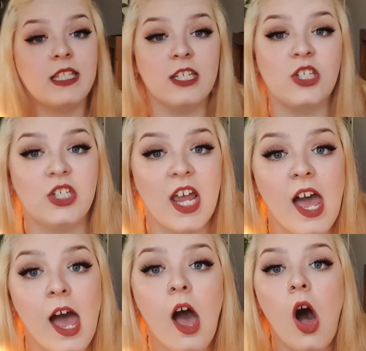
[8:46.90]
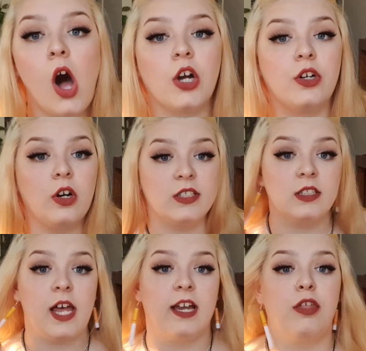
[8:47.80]
this chair across
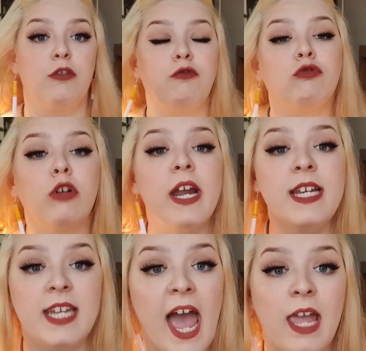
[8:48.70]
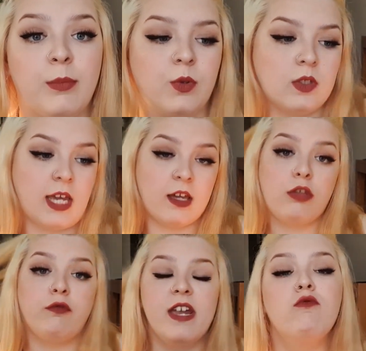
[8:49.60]
like 3 tables, like
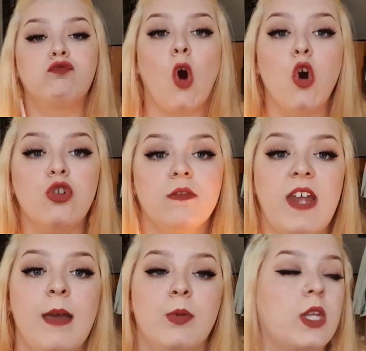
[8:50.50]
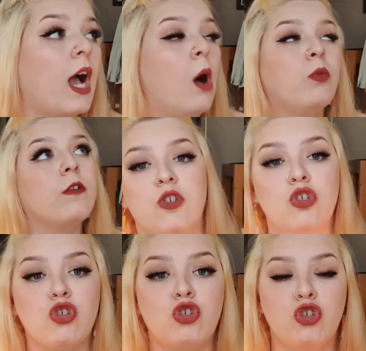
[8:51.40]
3 rows of tables. Like I would have
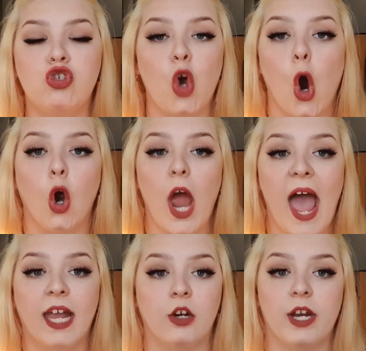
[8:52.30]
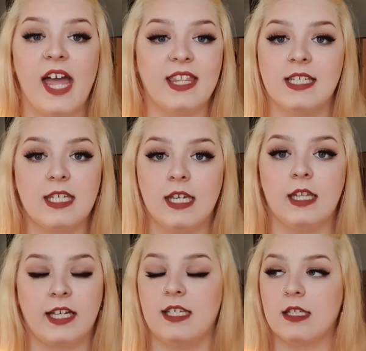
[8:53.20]
just so angry at this kid,
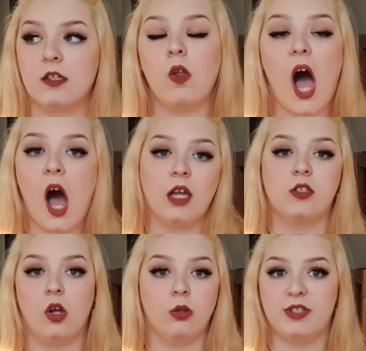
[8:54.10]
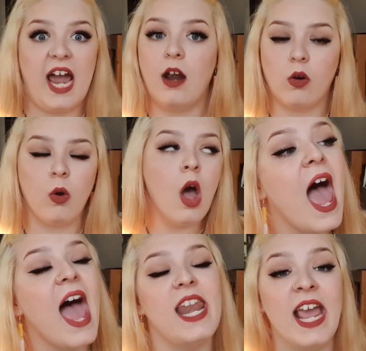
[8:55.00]
like this little asshole Daryl,
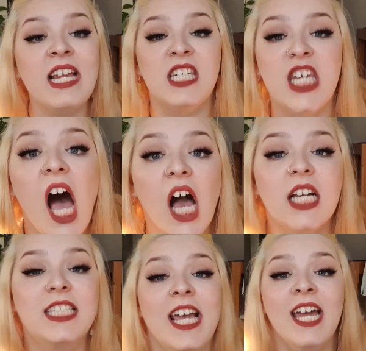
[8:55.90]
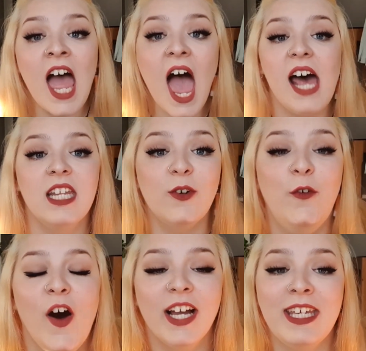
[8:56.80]
and he ducks and then it
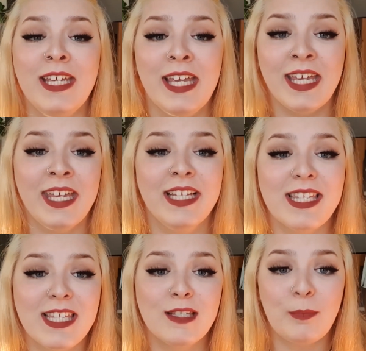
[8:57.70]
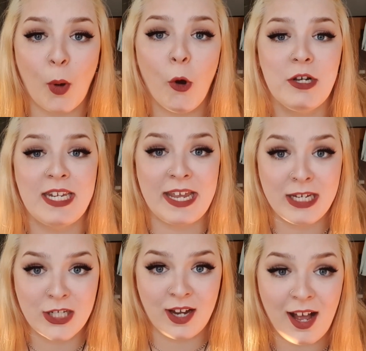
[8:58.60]
fucking hits this poor
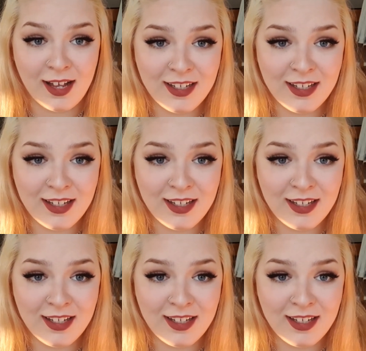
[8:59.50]
teacher.